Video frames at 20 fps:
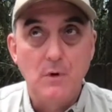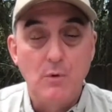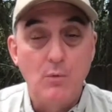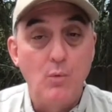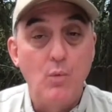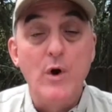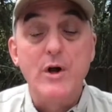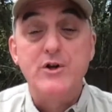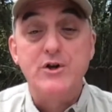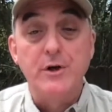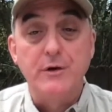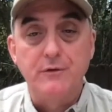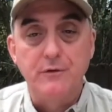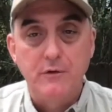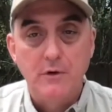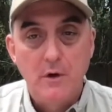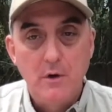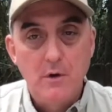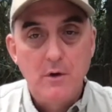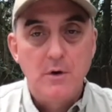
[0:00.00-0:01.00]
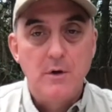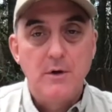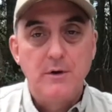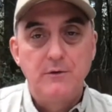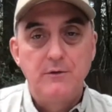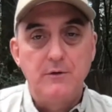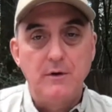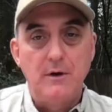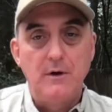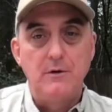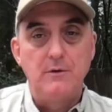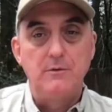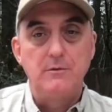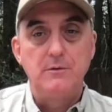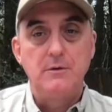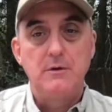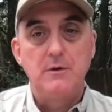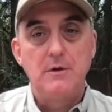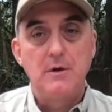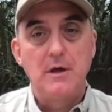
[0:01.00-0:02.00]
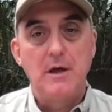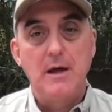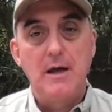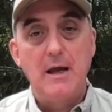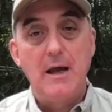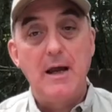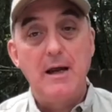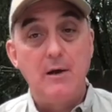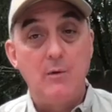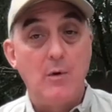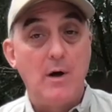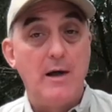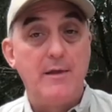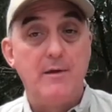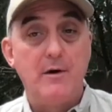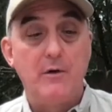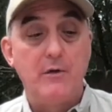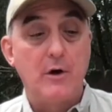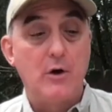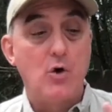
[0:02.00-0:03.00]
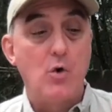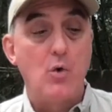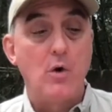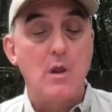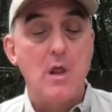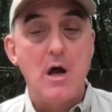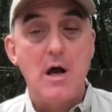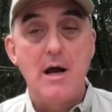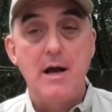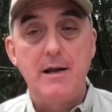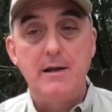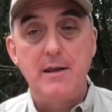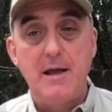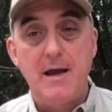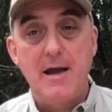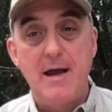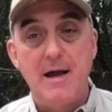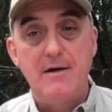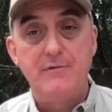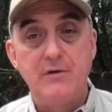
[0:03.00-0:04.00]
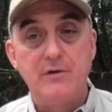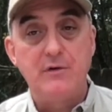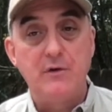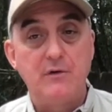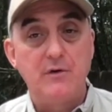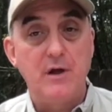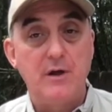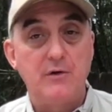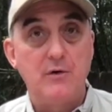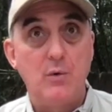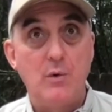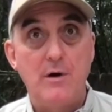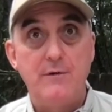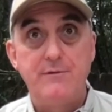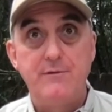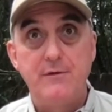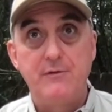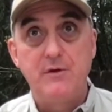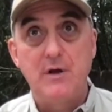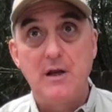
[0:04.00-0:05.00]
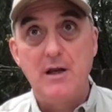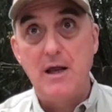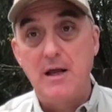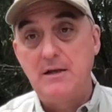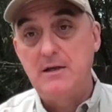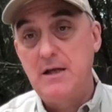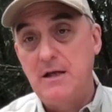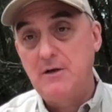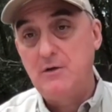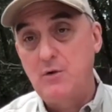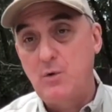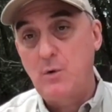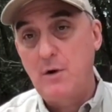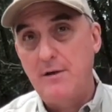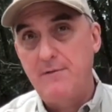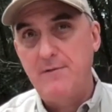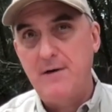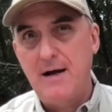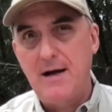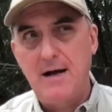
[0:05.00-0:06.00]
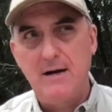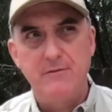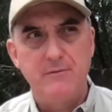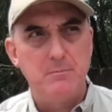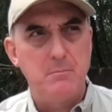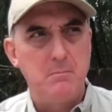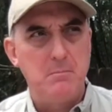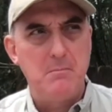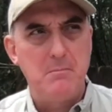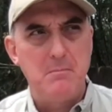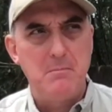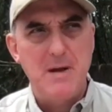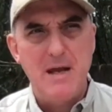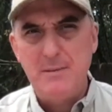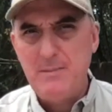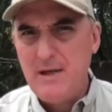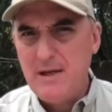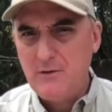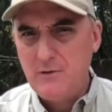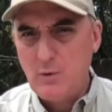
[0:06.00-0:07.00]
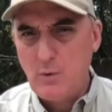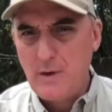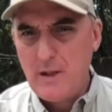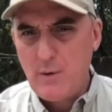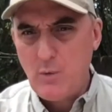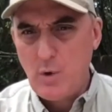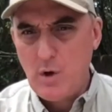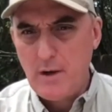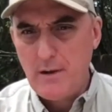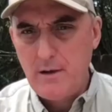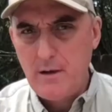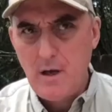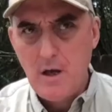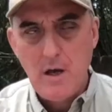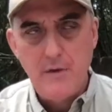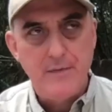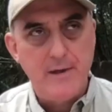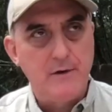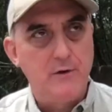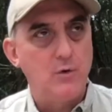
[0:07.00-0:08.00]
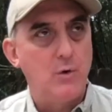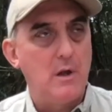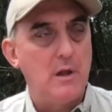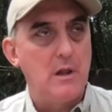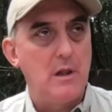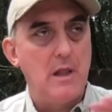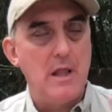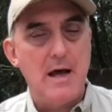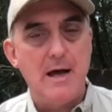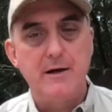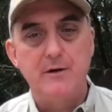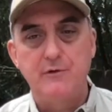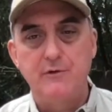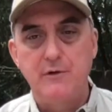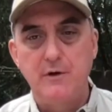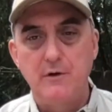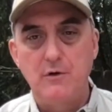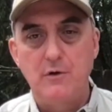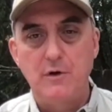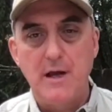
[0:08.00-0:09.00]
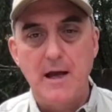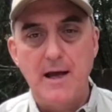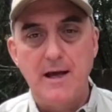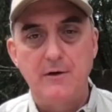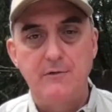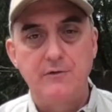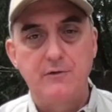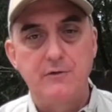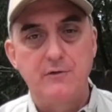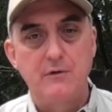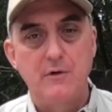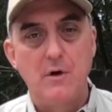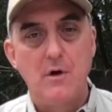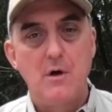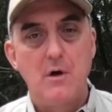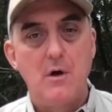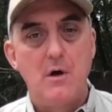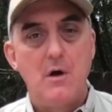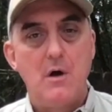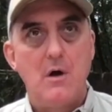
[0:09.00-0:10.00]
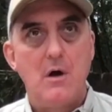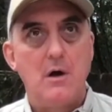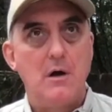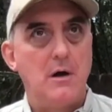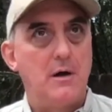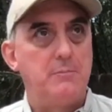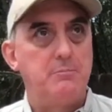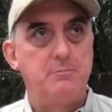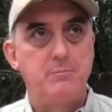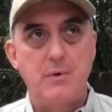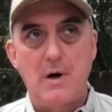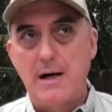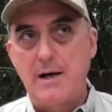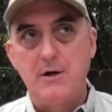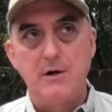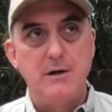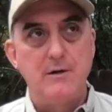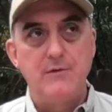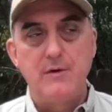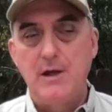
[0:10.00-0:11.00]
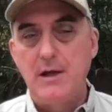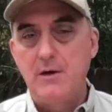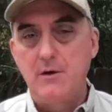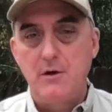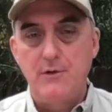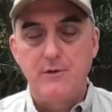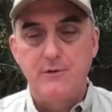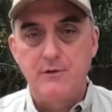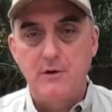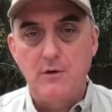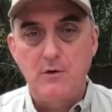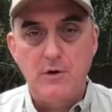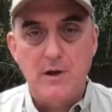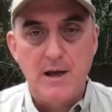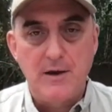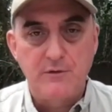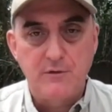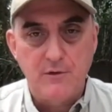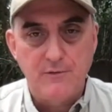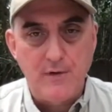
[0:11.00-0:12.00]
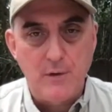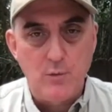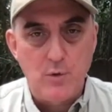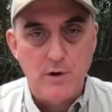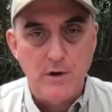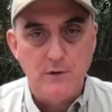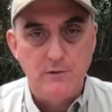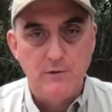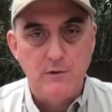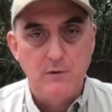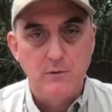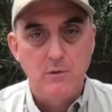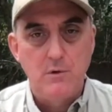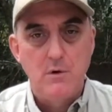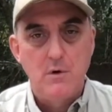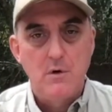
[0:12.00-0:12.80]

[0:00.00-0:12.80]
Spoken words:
wishes. So anyway, the core line they have is a 10, 12, 15, 18, 25, maybe a 21. They do a lot of single casks. I probably couldn't even get all the single casks if I wanted to.